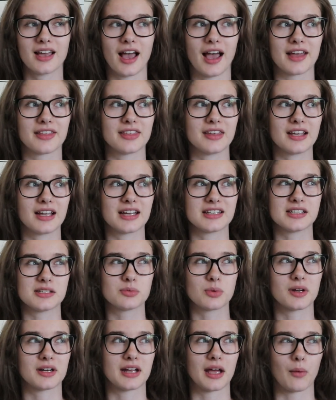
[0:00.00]
I think I did
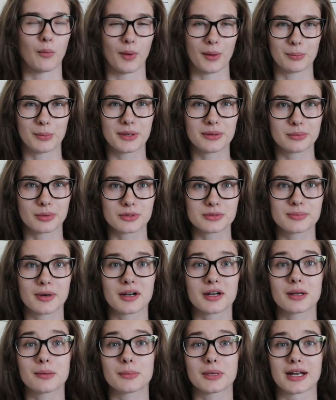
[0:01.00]
one at one month
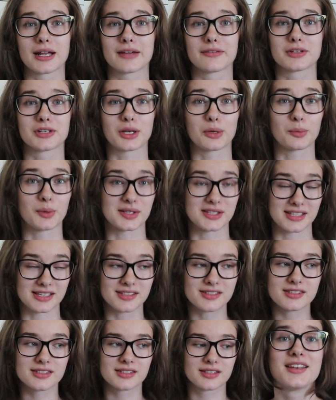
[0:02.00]
postpartum and I haven't done one
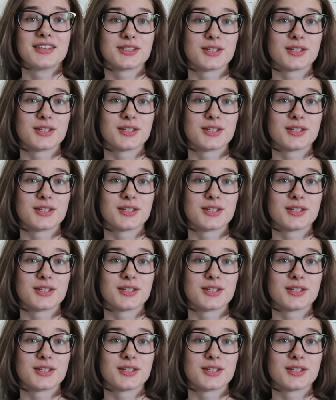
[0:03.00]
since.